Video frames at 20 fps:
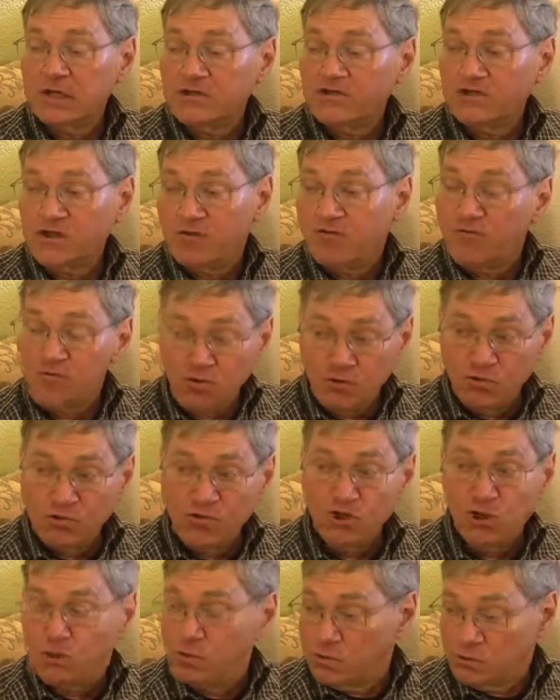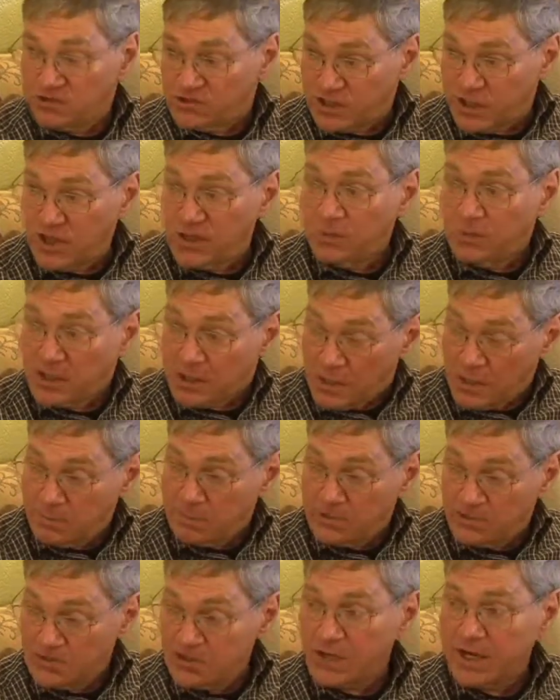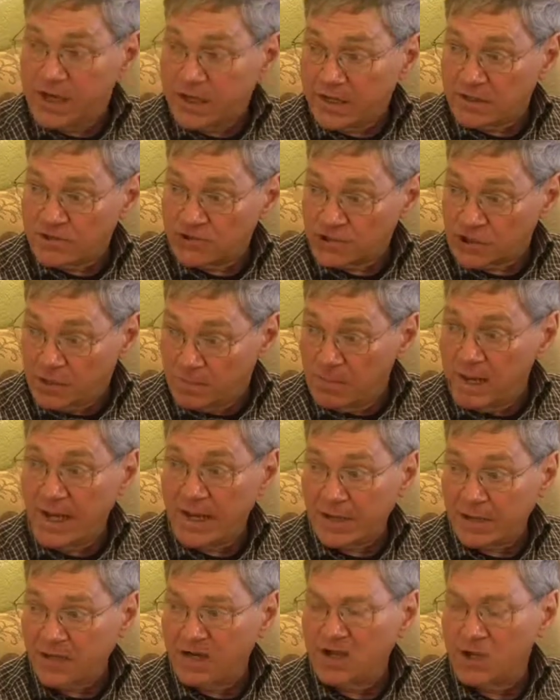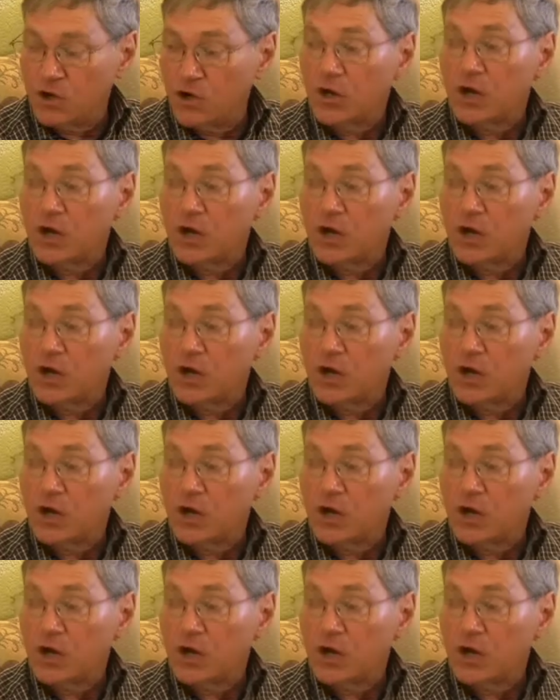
So food, too, is going to become a scarce commodity,